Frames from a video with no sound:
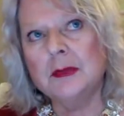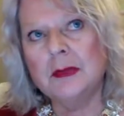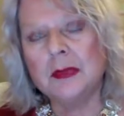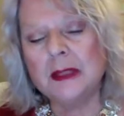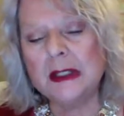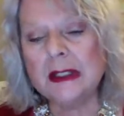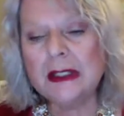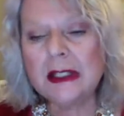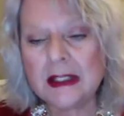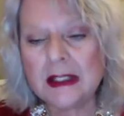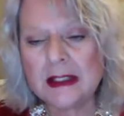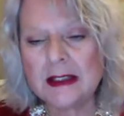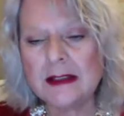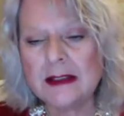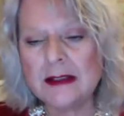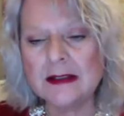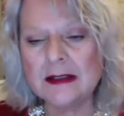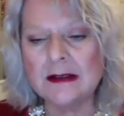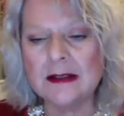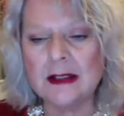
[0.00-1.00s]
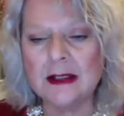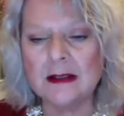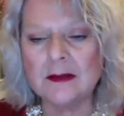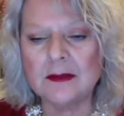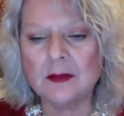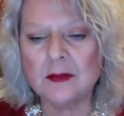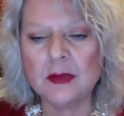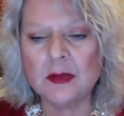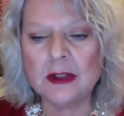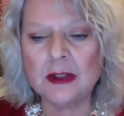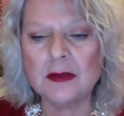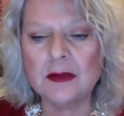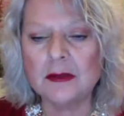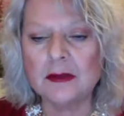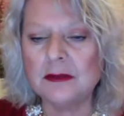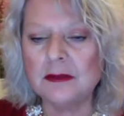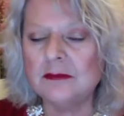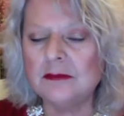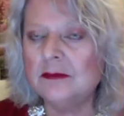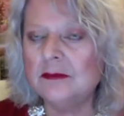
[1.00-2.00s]
needs that we
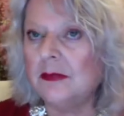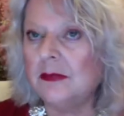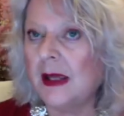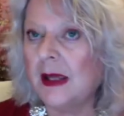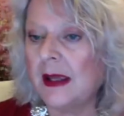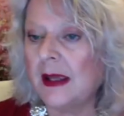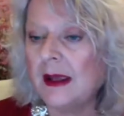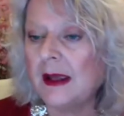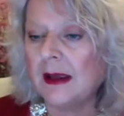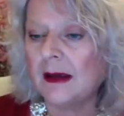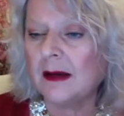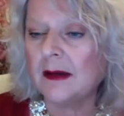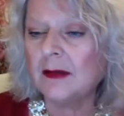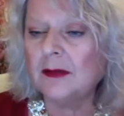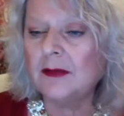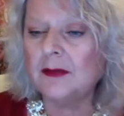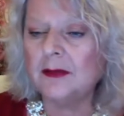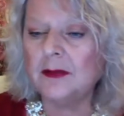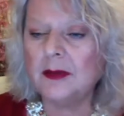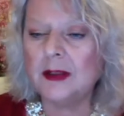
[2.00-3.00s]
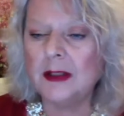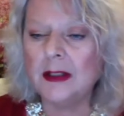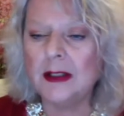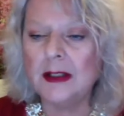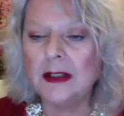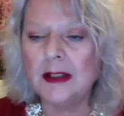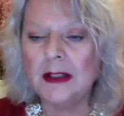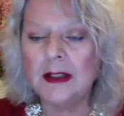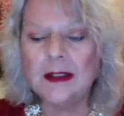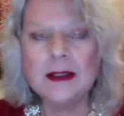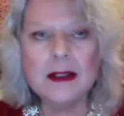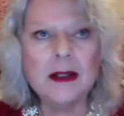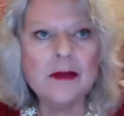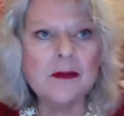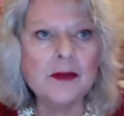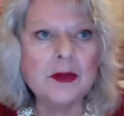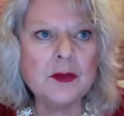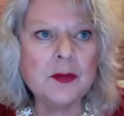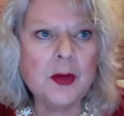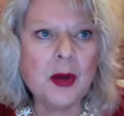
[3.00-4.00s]
could have and
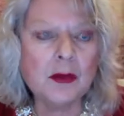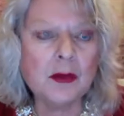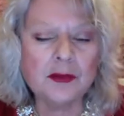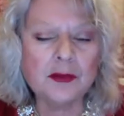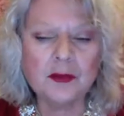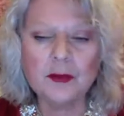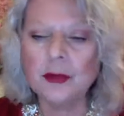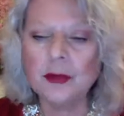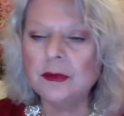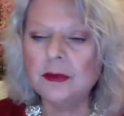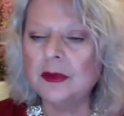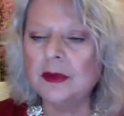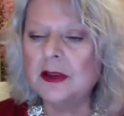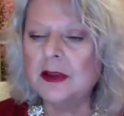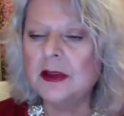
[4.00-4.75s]
every possible